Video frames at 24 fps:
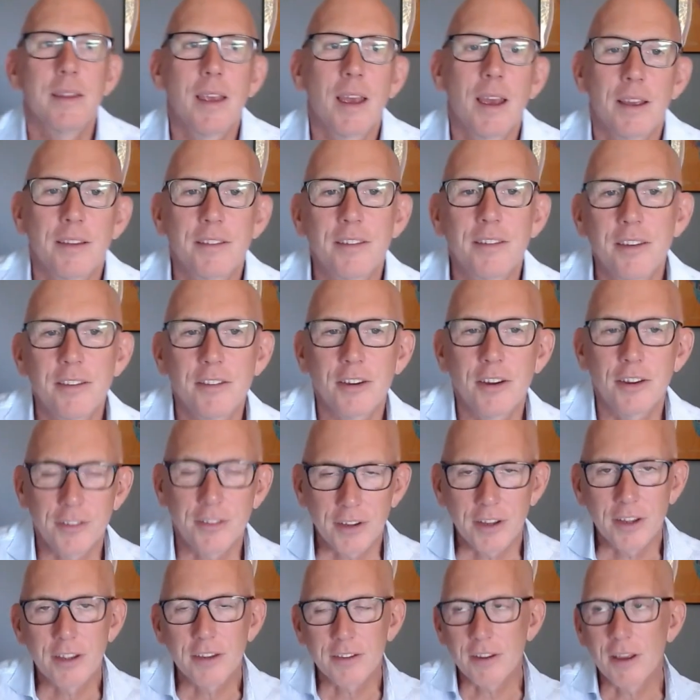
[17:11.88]
Yeah, it's
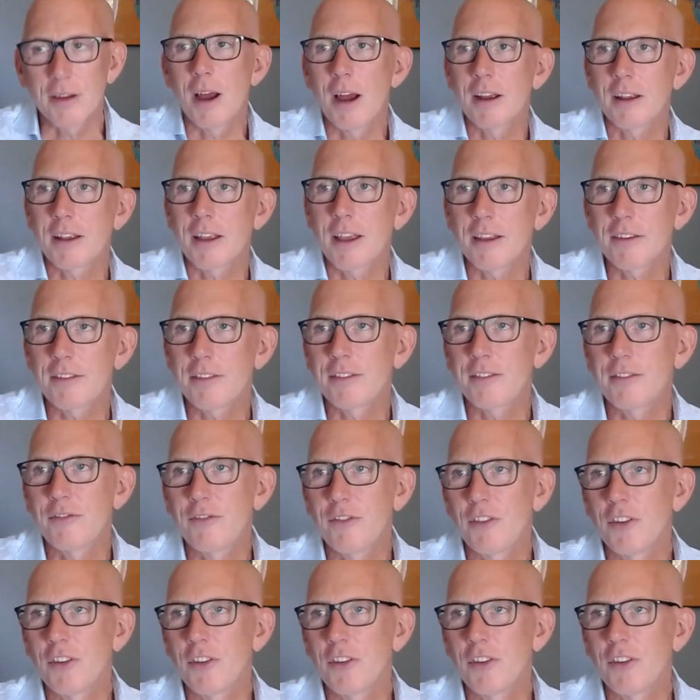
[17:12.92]
interesting because I guess